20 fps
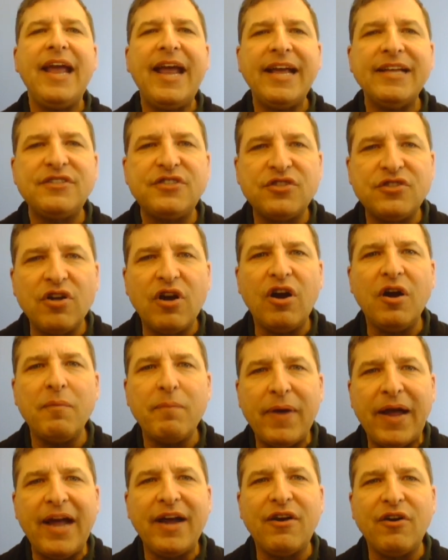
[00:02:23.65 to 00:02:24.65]
and
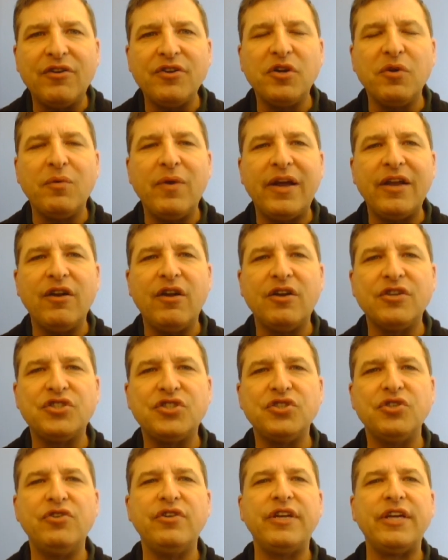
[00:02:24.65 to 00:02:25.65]
start back on your weight loss
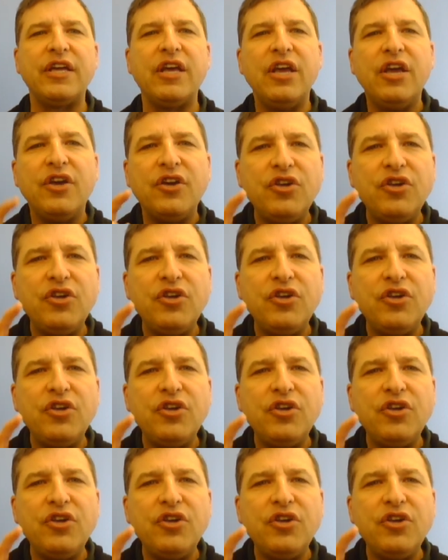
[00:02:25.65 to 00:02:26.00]
journey.